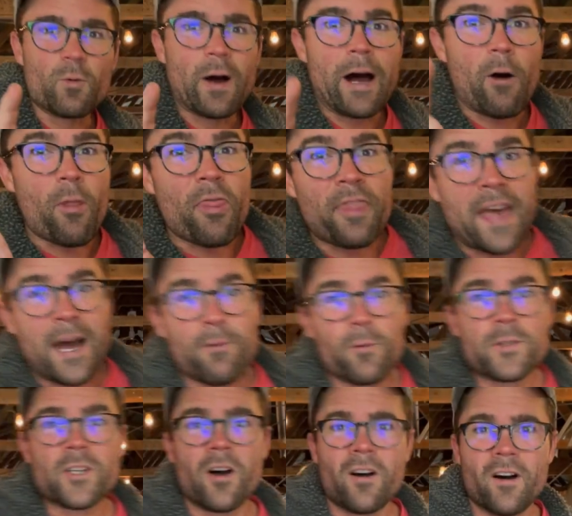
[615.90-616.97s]
wow, that
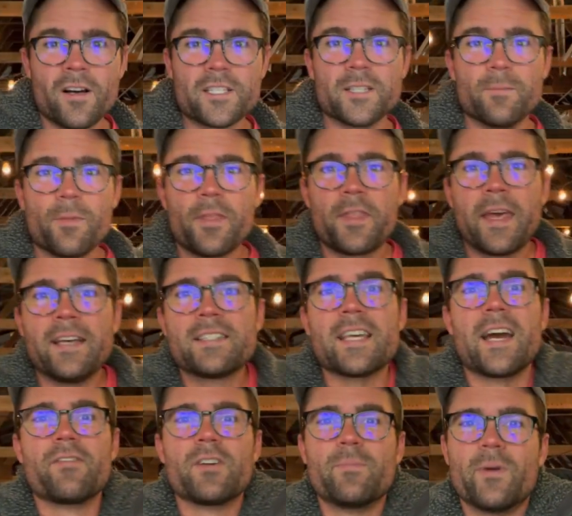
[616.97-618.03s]
was awesome. Thanks
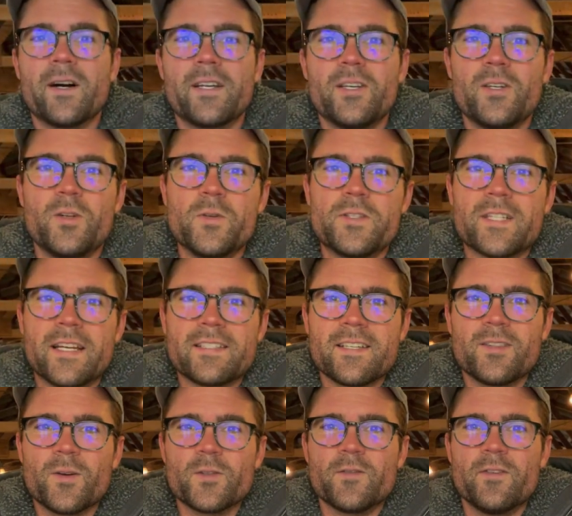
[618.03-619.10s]
everybody who sent in
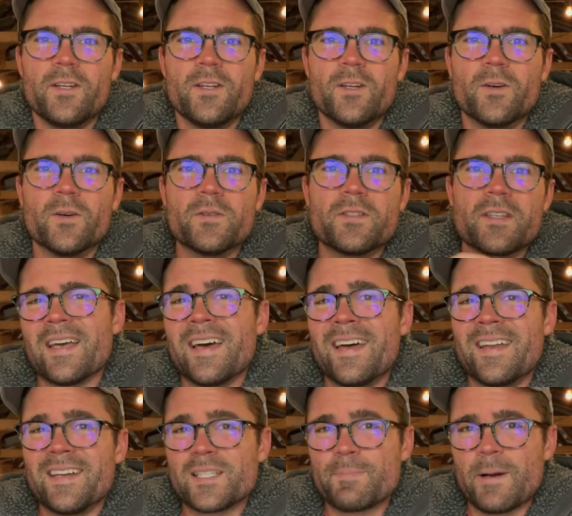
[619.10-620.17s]
those videos.
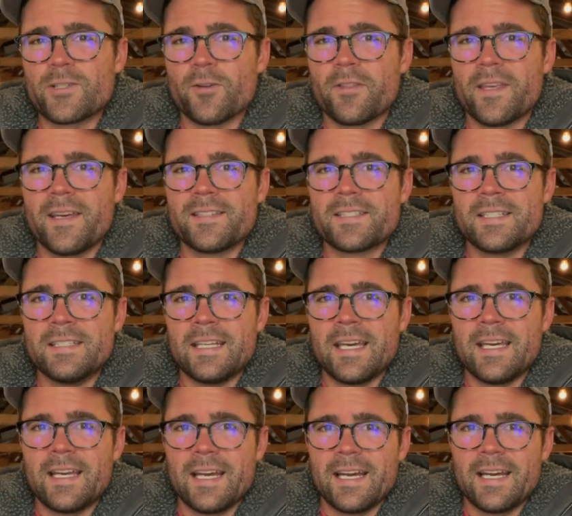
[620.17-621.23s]
And a special thanks to
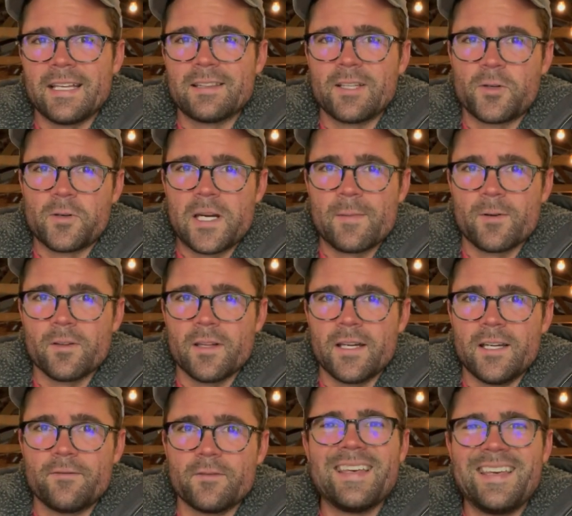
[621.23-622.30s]
Nate at The Kramer
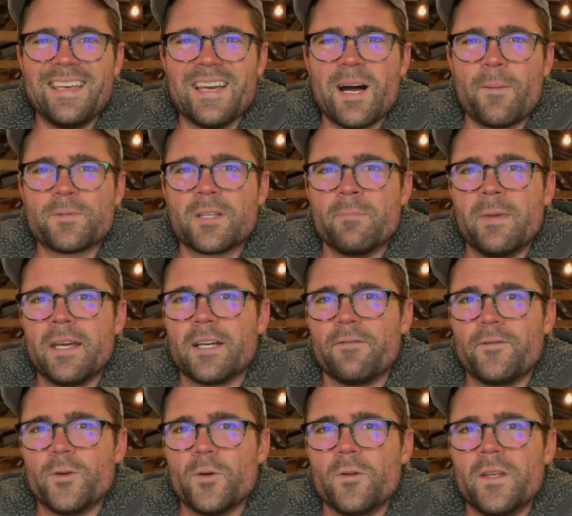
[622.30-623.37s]
Life. He helped to make a
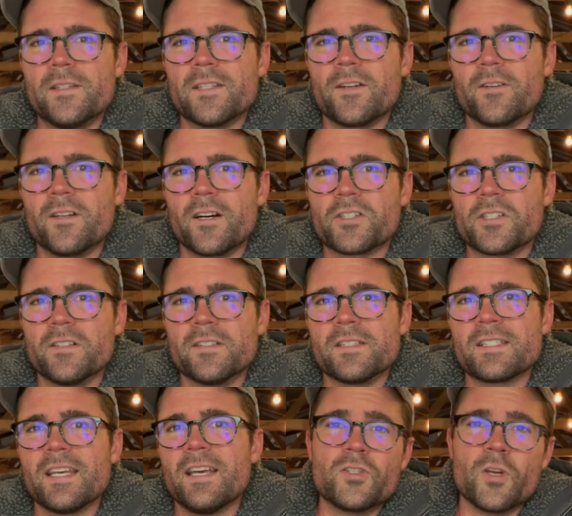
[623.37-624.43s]
few of these introductions.
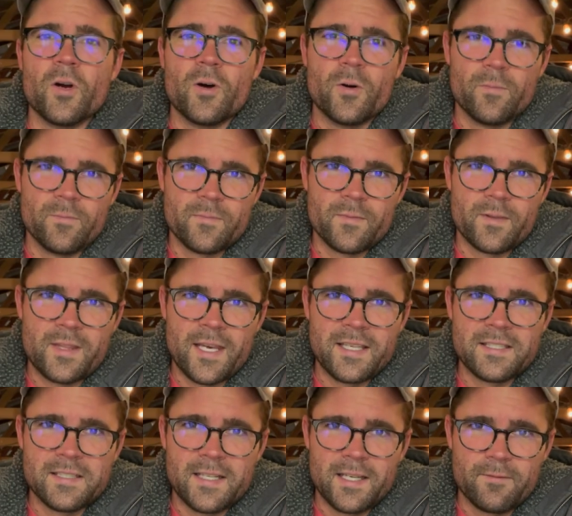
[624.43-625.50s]
So
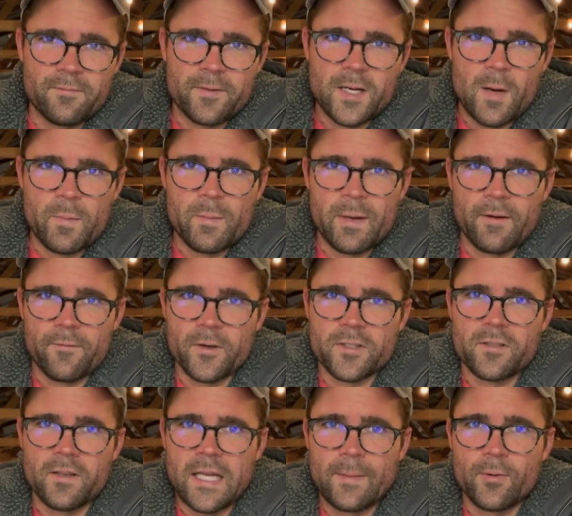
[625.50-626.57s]
thanks Nate for helping my first
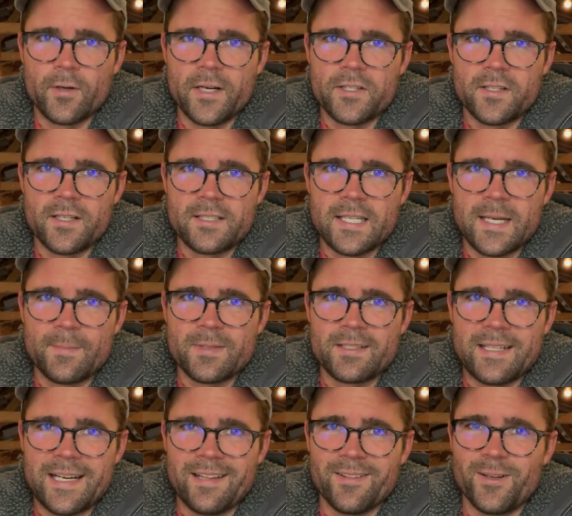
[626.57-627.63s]
collaboration attempt
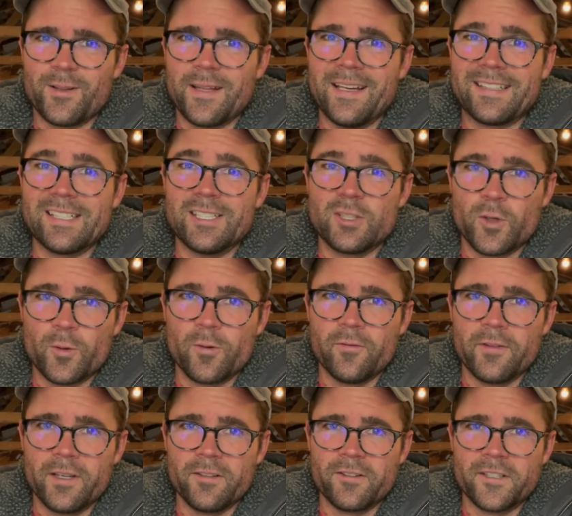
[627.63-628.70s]
not look like a total
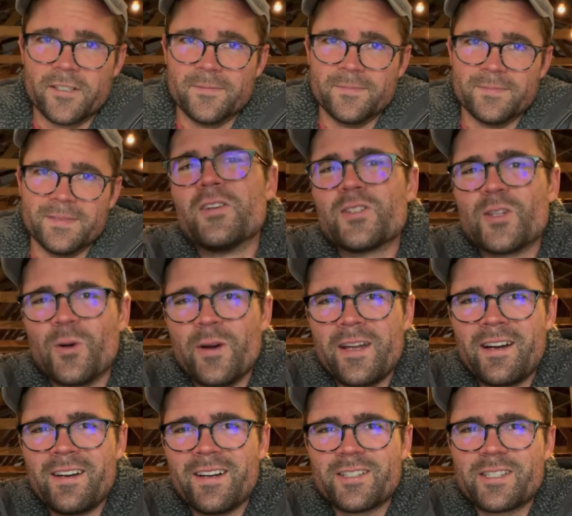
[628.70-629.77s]
failure. So in
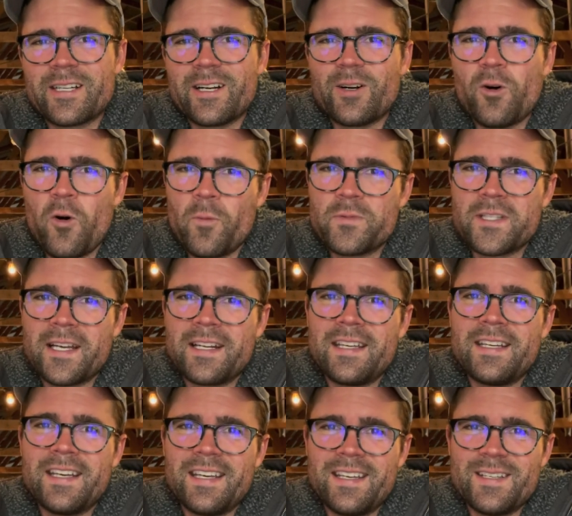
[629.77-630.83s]
a nutshell,
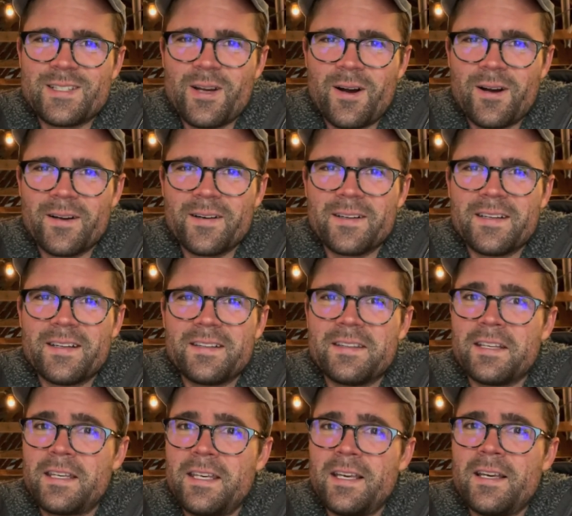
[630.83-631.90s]
homesteading is hard. The
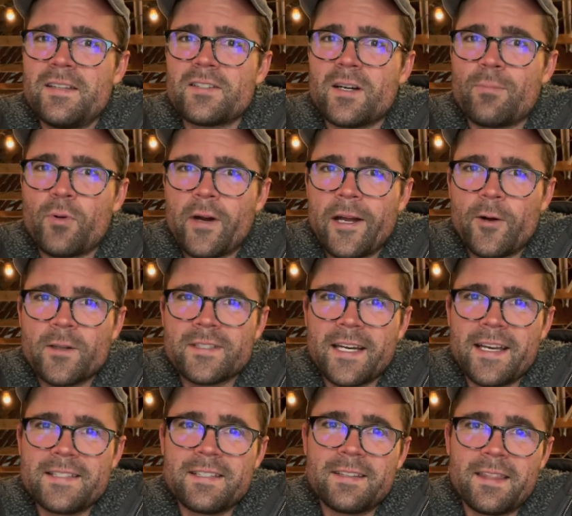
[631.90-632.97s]
keys are
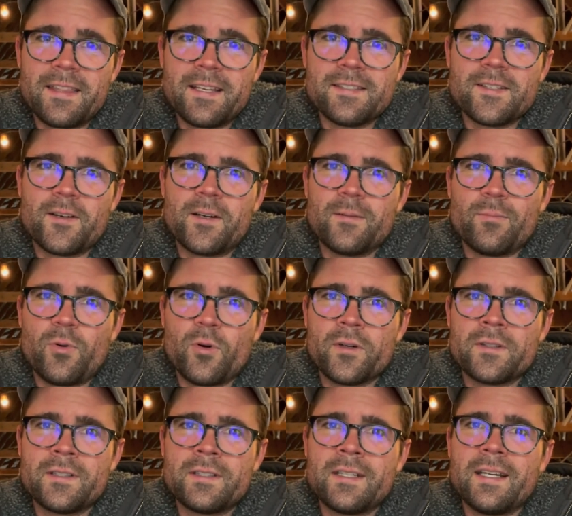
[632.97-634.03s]
prioritizing the things that are
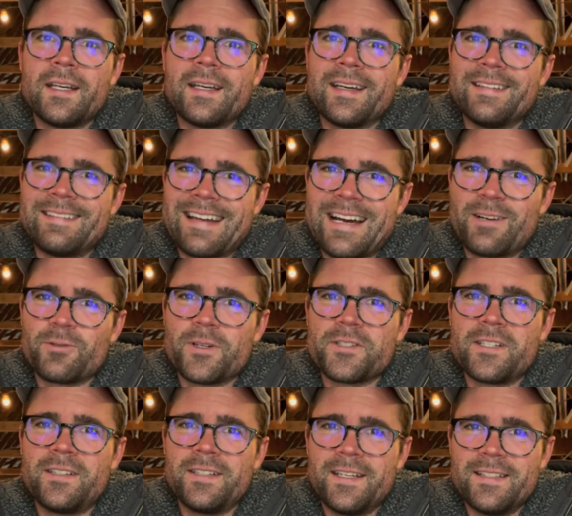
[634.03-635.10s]
important and not
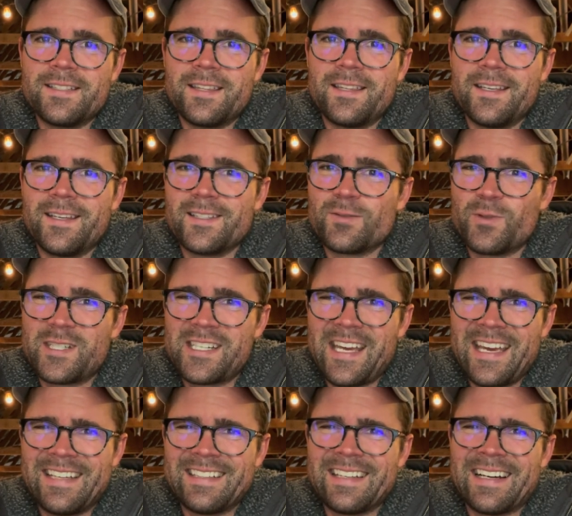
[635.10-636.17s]
rushing into things, which
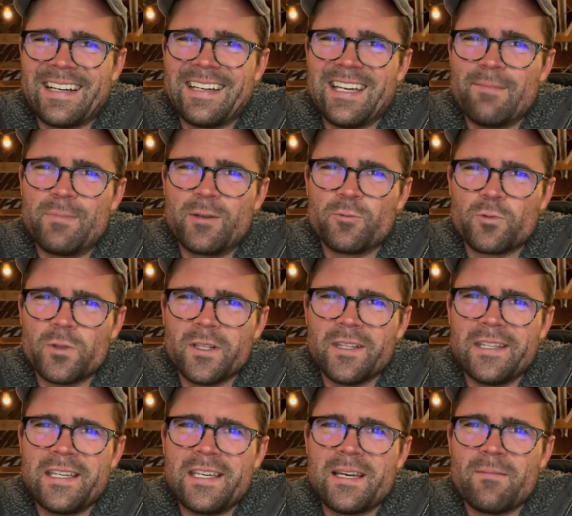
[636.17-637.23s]
Kate and I have been
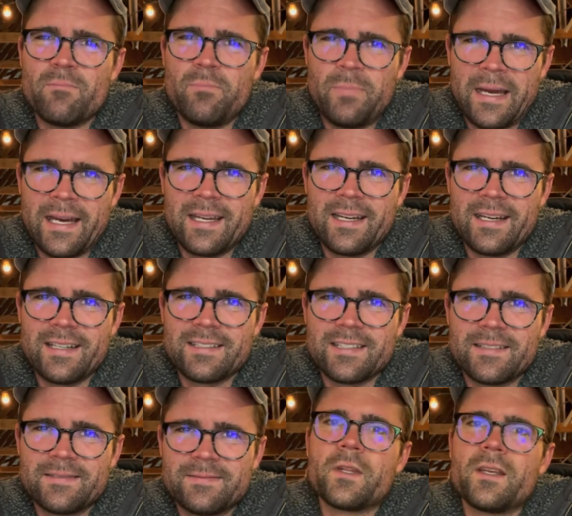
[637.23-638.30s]
really bad at.
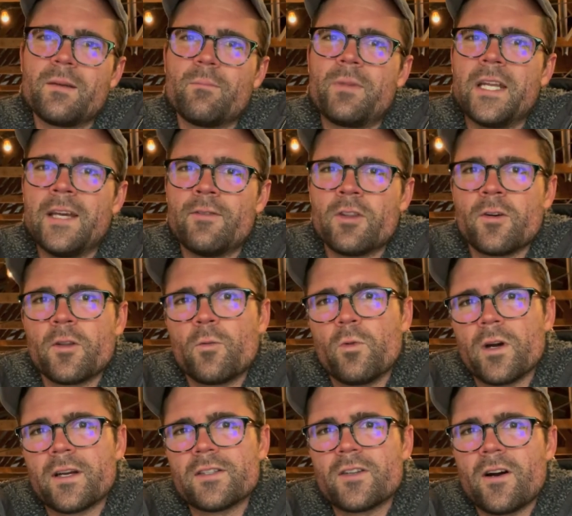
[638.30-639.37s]
But even though the
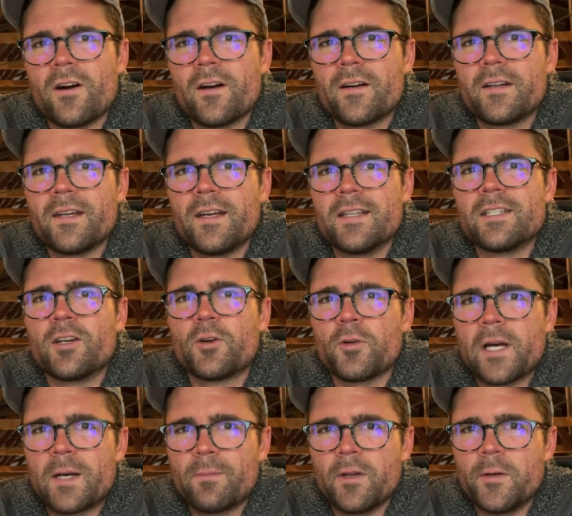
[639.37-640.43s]
work is hard, it's
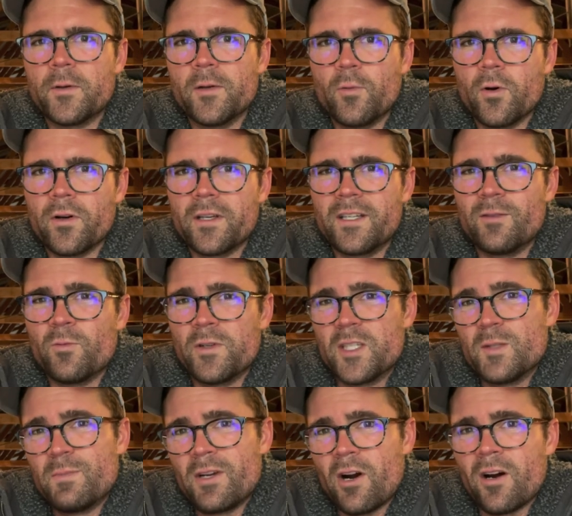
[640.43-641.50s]
incredibly rewarding, which has
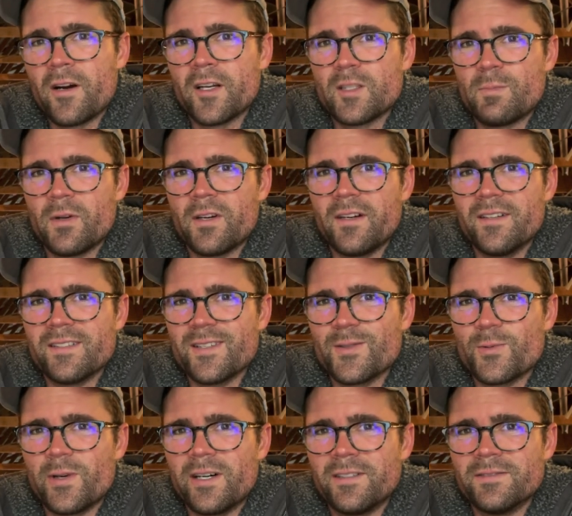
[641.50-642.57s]
been our experience as
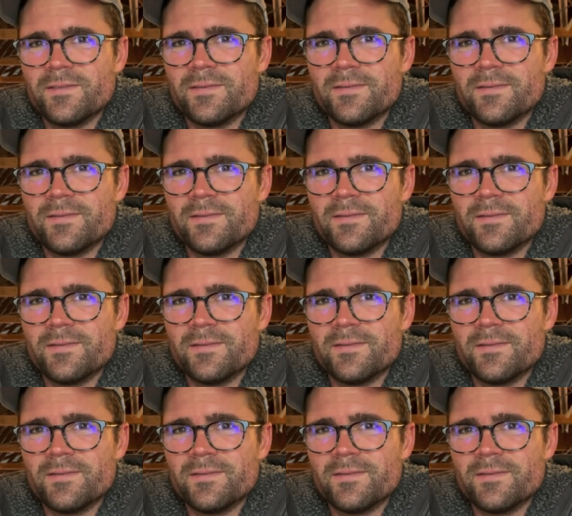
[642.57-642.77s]
well.